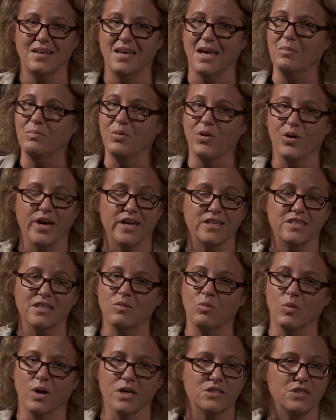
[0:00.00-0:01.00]
And boy, I
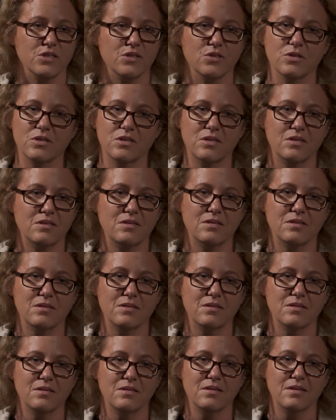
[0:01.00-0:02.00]
didn't want to.
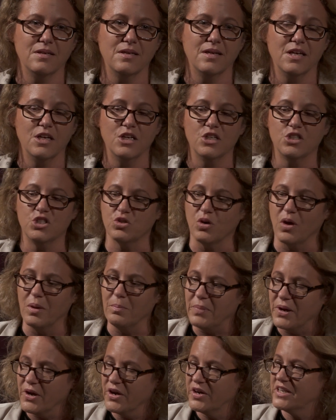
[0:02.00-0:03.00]
So I
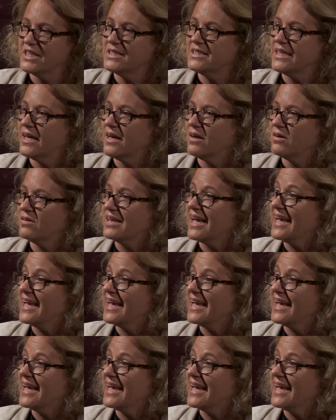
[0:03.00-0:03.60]
buried it down,